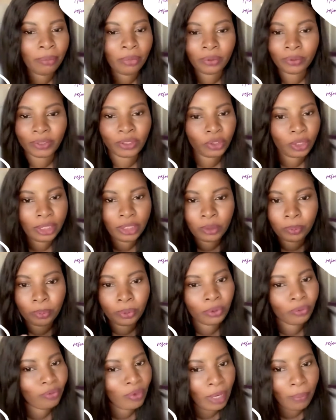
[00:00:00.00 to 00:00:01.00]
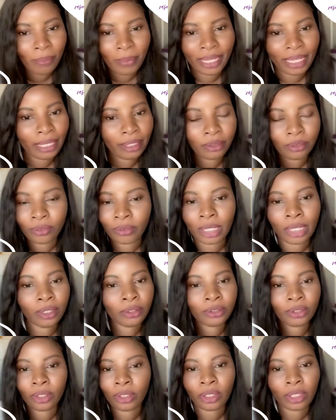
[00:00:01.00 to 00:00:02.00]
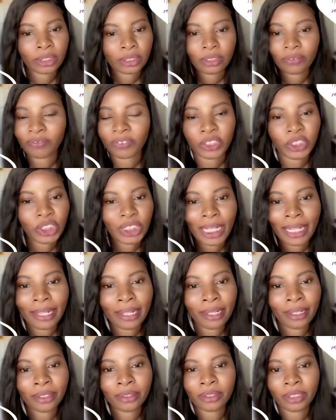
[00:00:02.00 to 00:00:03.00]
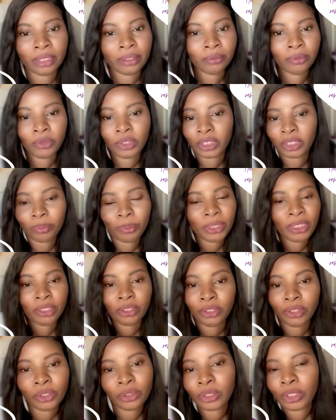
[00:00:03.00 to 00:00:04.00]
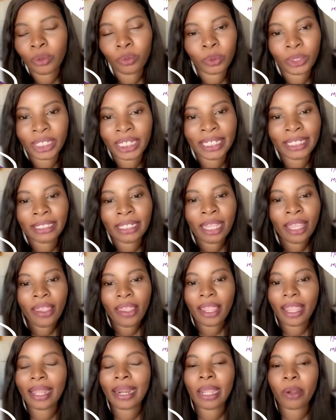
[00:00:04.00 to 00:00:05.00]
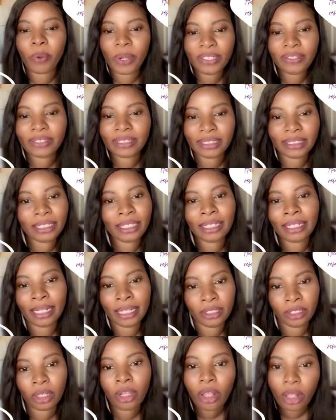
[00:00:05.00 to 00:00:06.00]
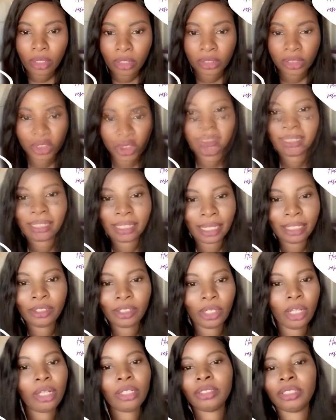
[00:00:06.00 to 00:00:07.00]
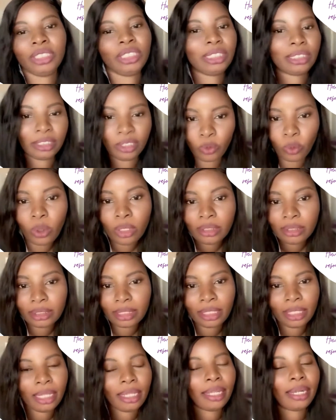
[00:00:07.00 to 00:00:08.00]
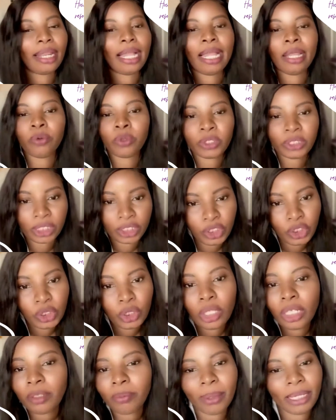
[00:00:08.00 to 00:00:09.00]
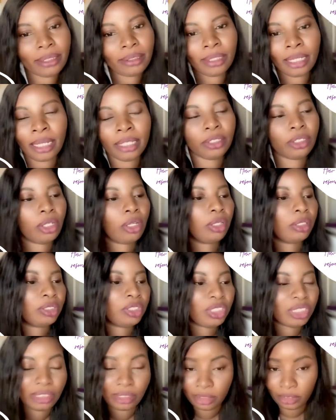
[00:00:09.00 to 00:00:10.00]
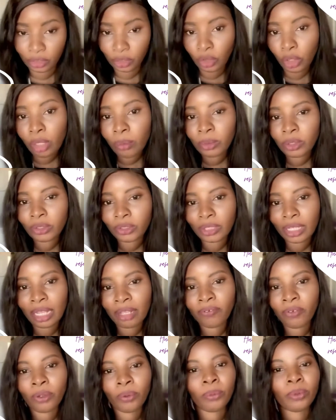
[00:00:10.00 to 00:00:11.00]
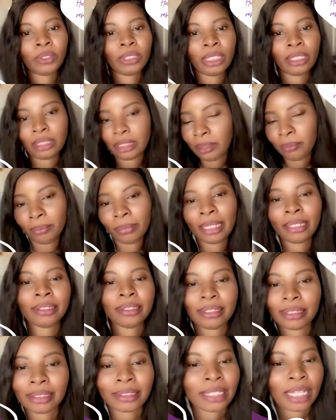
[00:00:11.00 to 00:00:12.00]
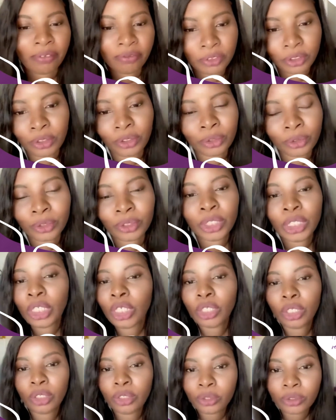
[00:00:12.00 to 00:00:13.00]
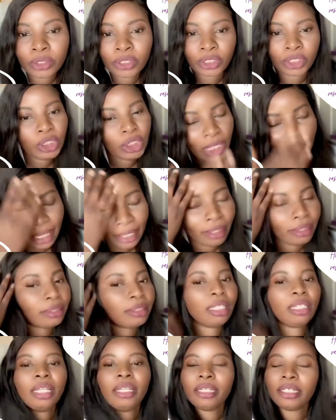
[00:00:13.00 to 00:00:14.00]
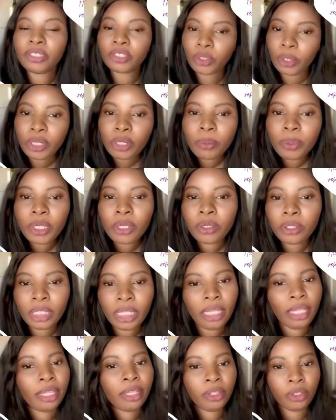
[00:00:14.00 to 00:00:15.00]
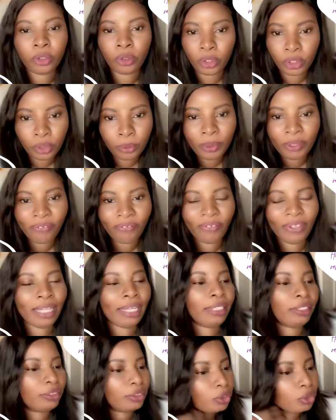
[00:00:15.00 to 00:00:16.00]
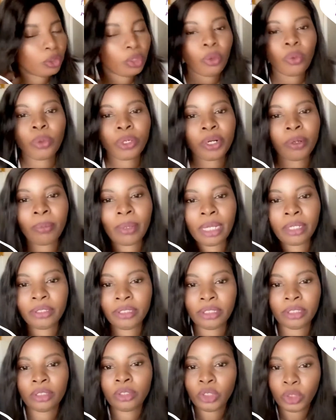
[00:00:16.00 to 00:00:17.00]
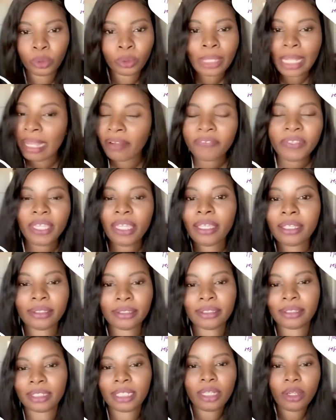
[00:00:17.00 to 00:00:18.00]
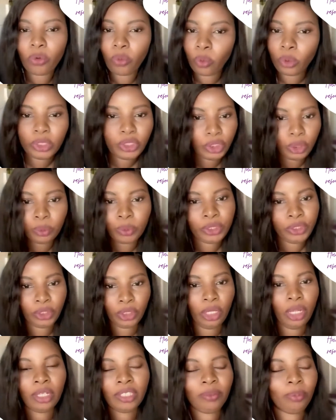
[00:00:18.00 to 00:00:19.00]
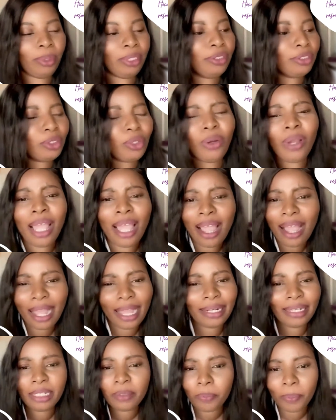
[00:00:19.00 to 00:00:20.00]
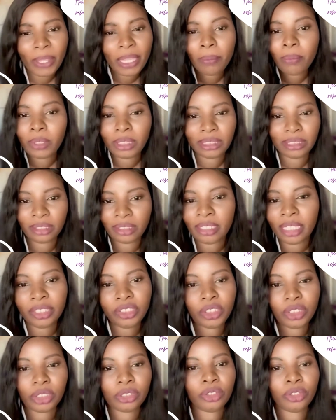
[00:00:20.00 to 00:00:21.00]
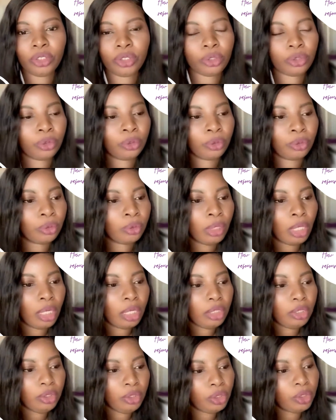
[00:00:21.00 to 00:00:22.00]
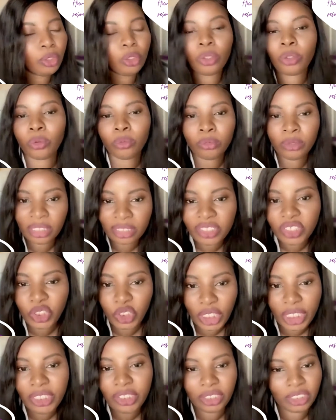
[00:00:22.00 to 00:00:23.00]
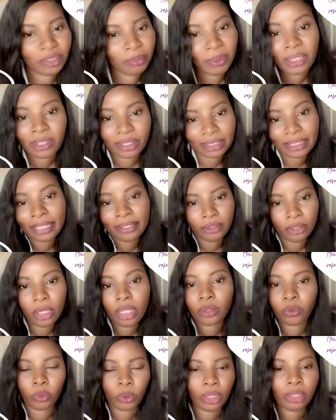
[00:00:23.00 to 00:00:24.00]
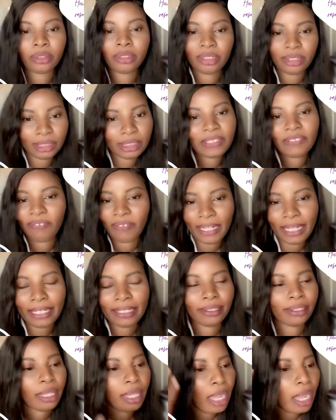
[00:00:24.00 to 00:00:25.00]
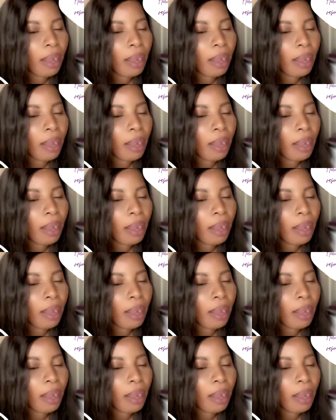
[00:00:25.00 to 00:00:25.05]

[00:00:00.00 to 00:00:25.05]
I was trying to wrap my head around the loss of a child and just being a newlywed. And I went to see a gynecologist. And once again, I was assured by the gynecologist it's normal to have hormonal imbalances after you lose a child. It's going to be okay. You're going to be fine. So don't worry about it. You'll have kids once you're with your husband. So I didn't pay much attention to, you know, these changes, because I thought, well, this is fine.